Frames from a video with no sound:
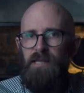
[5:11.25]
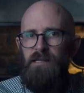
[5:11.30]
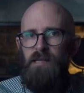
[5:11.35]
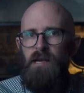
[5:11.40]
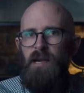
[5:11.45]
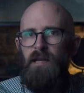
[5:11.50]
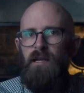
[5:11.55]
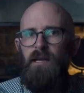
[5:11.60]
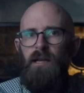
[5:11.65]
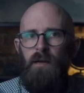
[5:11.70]
and
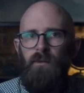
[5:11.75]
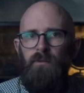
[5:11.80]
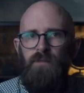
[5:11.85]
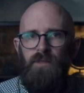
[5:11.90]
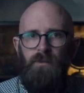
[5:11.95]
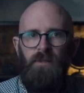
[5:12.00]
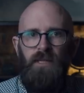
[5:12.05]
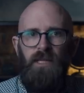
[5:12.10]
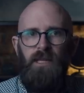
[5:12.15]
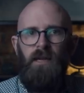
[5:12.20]

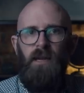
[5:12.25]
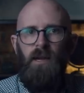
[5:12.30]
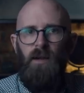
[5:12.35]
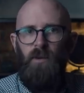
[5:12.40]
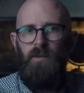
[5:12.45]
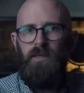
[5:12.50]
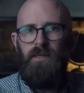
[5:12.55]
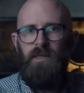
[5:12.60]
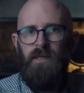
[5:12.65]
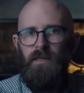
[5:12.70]
comfortably
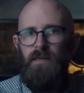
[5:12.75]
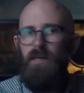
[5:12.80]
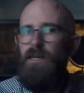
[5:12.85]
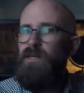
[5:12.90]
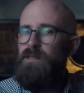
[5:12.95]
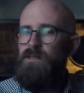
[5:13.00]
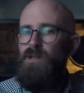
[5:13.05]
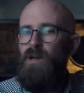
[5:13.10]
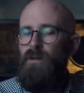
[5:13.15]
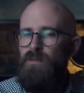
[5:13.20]
within
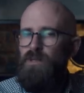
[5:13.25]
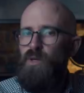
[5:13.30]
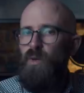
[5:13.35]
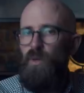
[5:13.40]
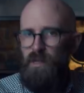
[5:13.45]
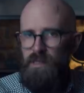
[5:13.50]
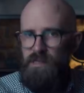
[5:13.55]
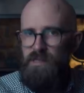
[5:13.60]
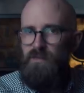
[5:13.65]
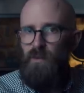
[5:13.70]
the top
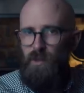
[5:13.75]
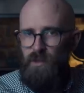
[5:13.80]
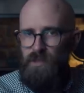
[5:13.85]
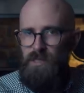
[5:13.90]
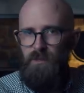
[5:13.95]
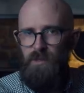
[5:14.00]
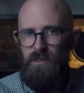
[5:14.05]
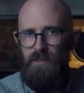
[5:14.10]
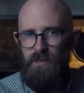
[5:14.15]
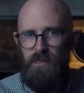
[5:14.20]
tallest
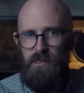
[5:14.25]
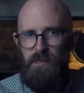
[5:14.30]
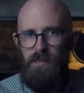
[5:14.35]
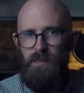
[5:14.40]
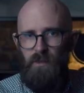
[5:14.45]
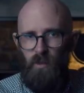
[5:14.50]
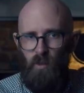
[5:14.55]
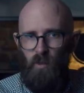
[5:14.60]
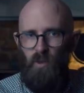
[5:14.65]
40 buildings in the